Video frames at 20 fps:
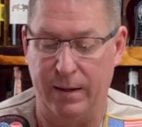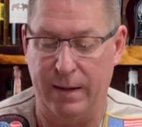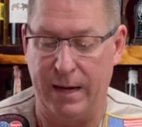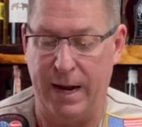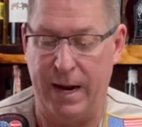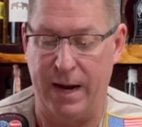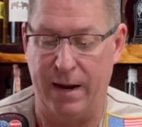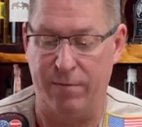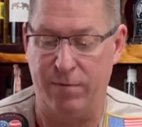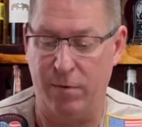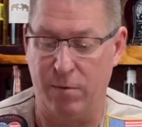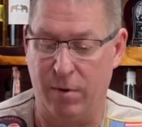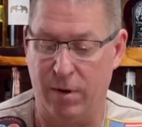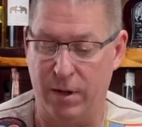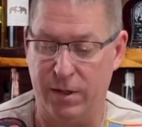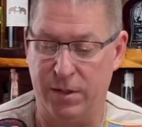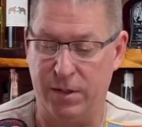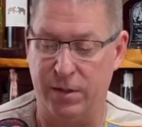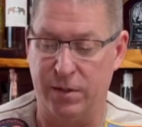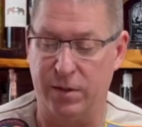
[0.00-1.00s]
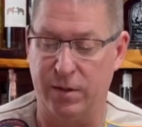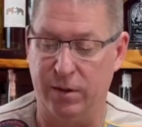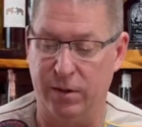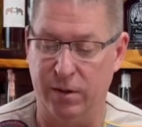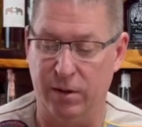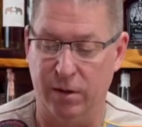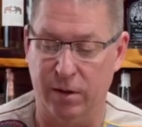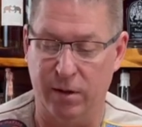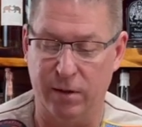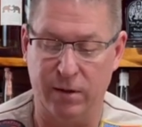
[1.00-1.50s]
Now, if you want to just
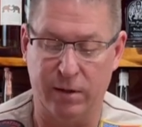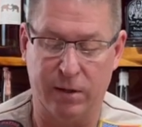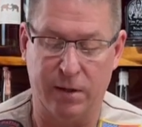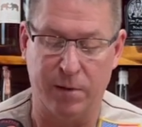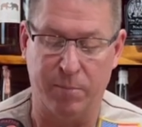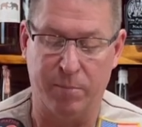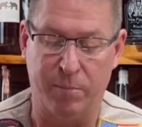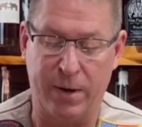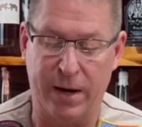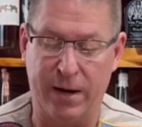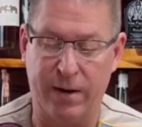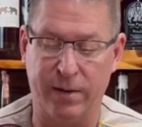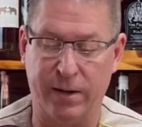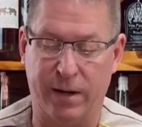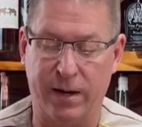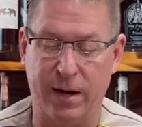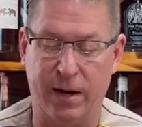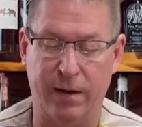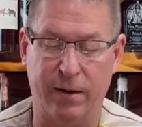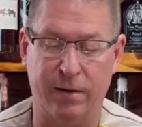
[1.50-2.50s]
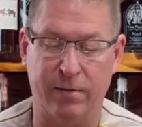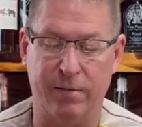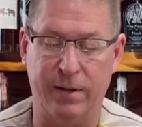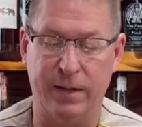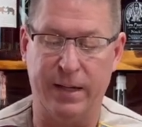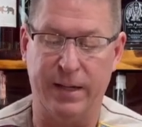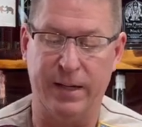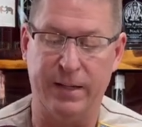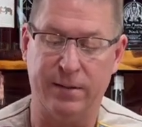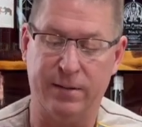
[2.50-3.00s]
compare the color of
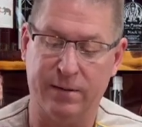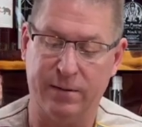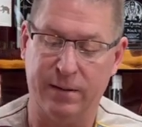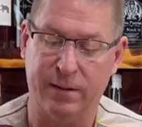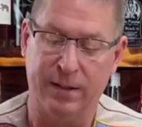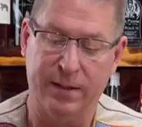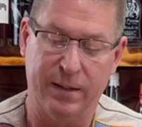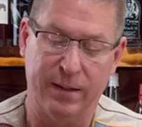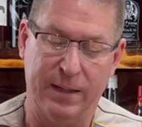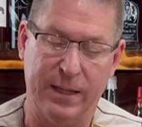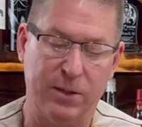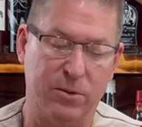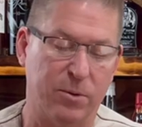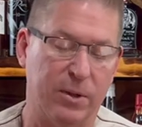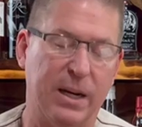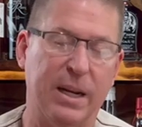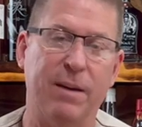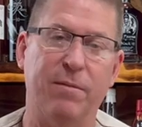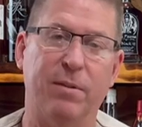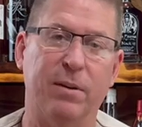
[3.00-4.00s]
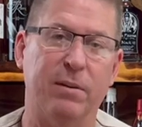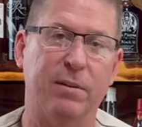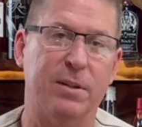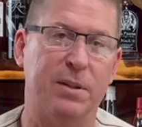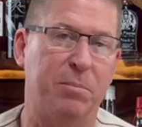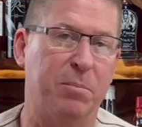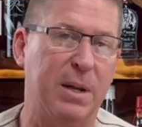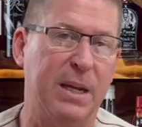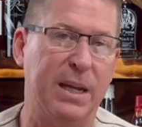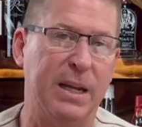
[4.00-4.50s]
these, this one even
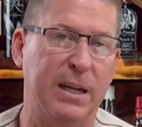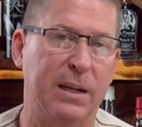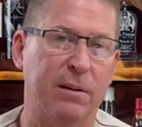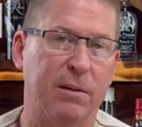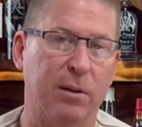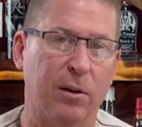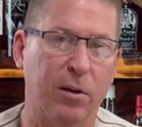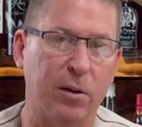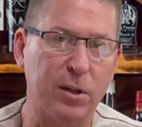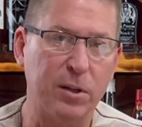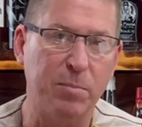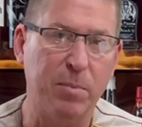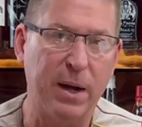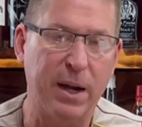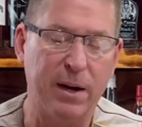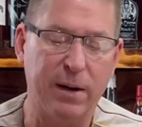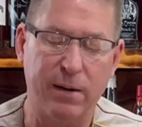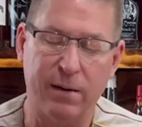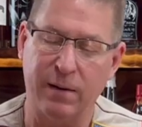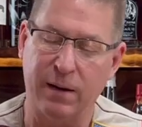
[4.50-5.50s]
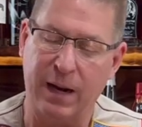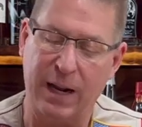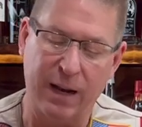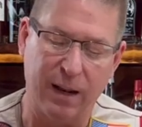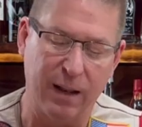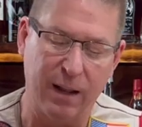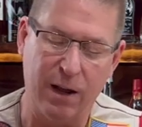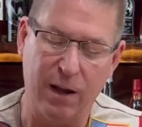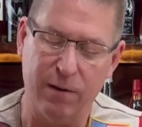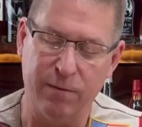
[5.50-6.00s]
to me looks better. I
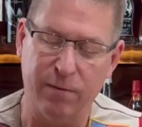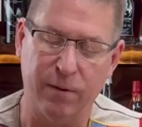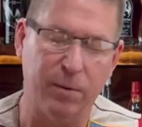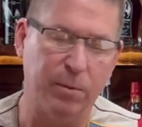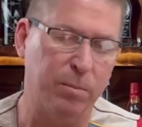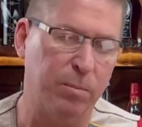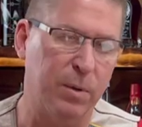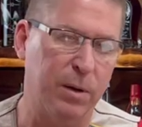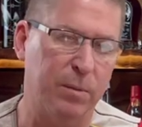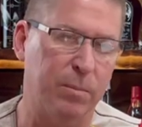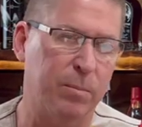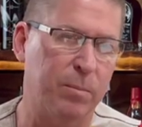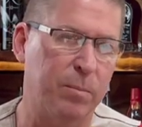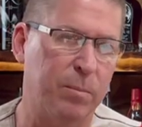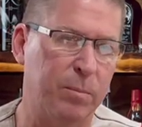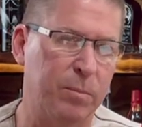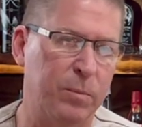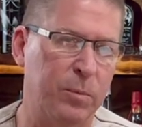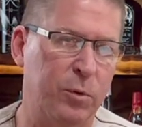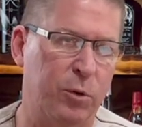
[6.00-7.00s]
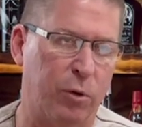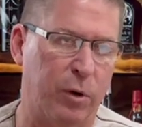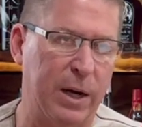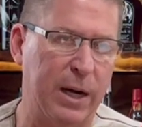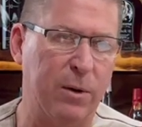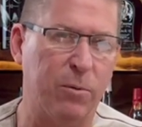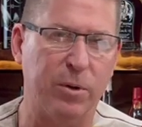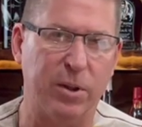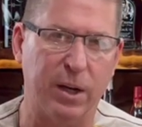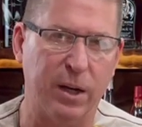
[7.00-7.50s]
love a, a
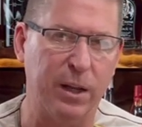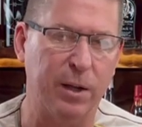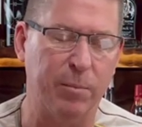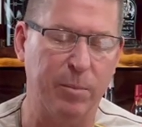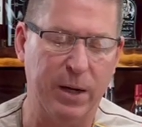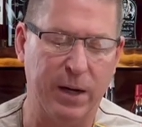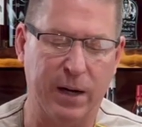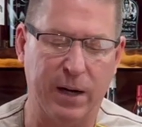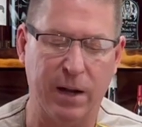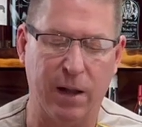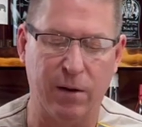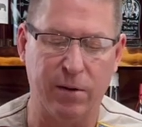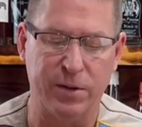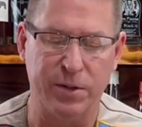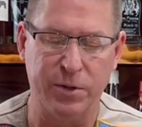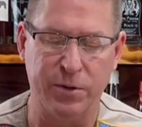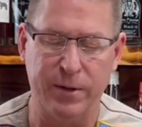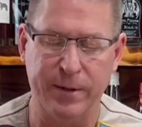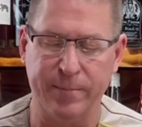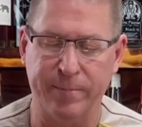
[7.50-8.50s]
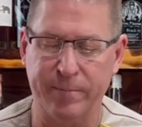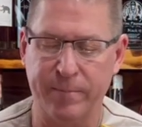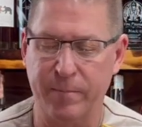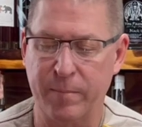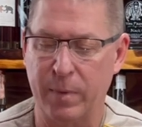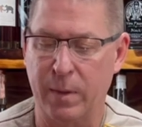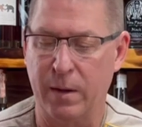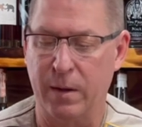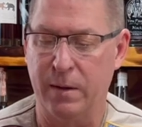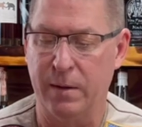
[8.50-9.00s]
drink with a little bit of color to it.
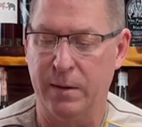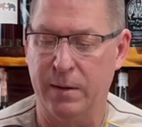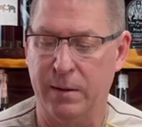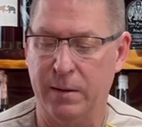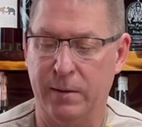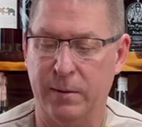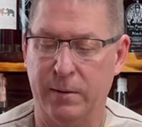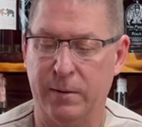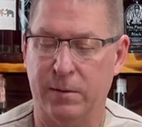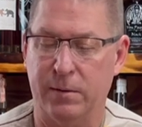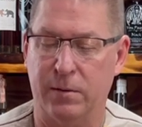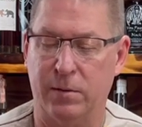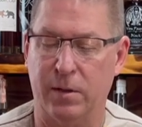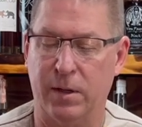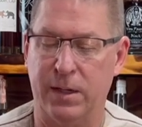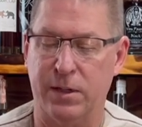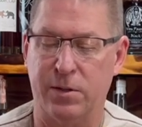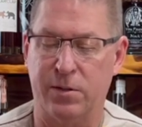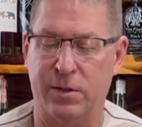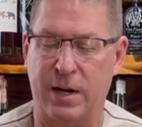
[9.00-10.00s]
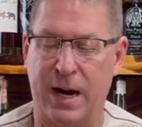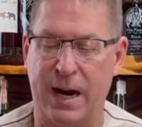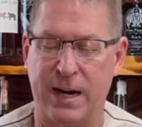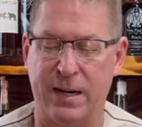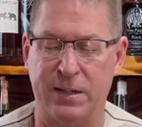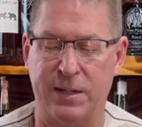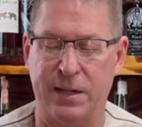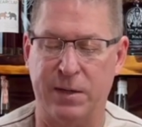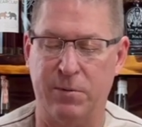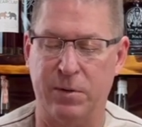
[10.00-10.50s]
But let's try
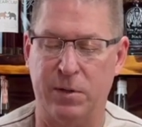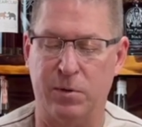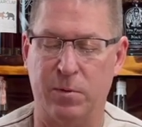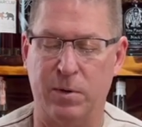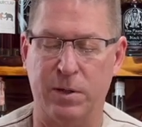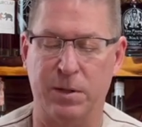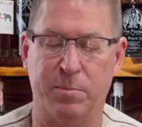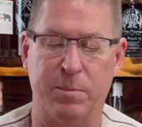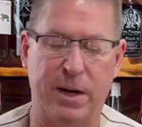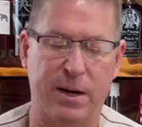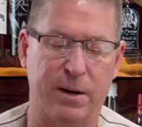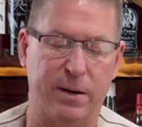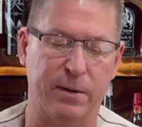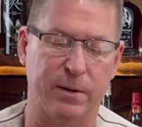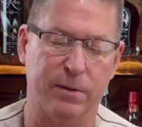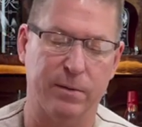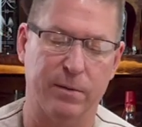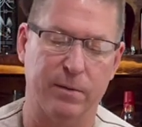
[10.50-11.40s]
it, see which one's better.